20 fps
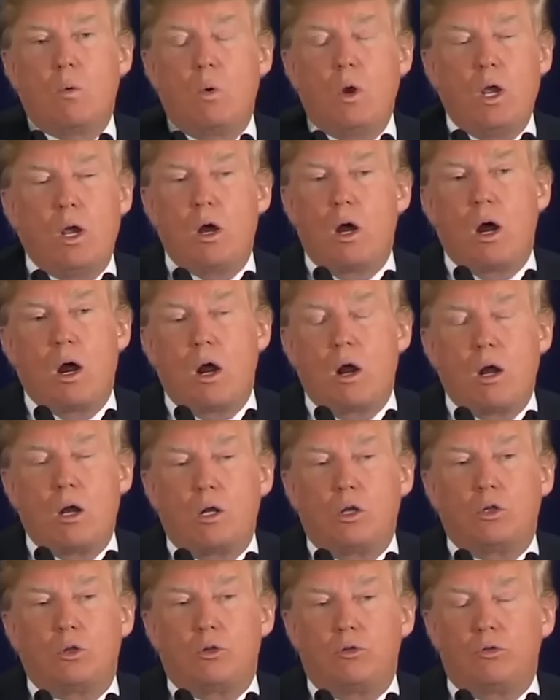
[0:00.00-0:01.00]
we
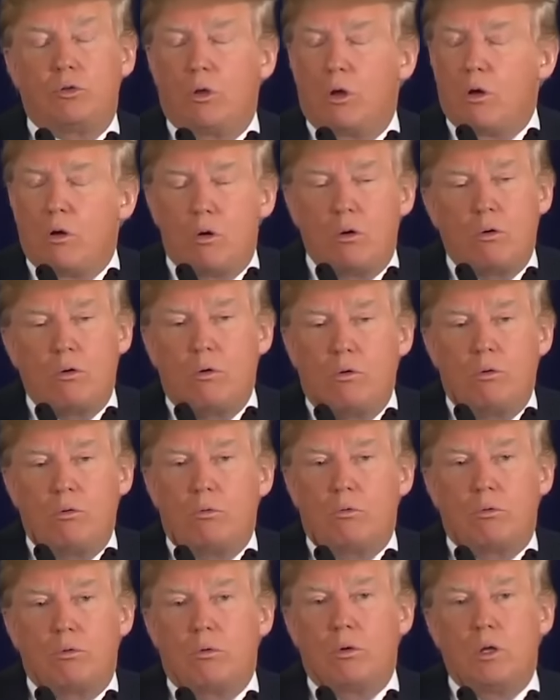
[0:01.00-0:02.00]
are so
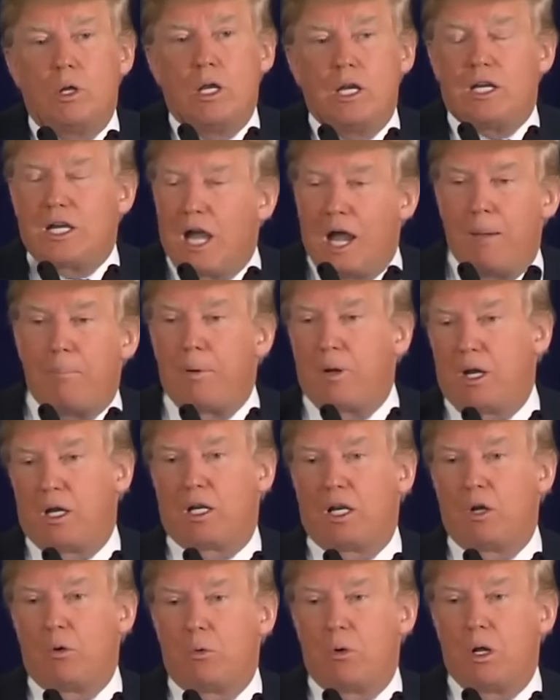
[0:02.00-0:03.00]

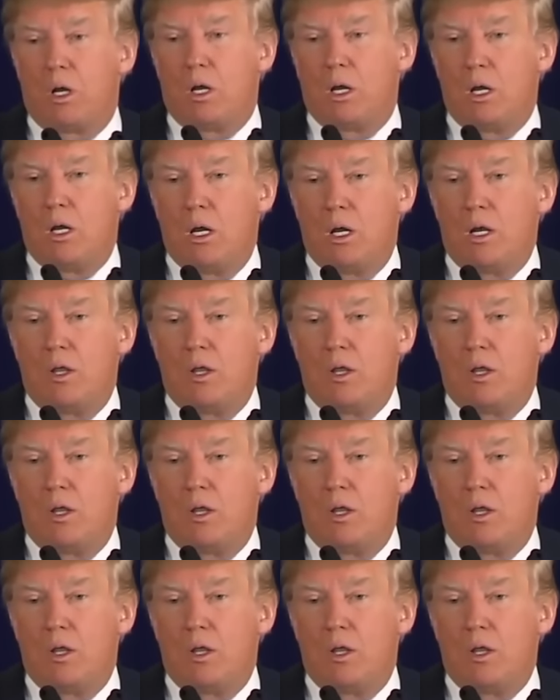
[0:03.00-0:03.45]
incompetently run.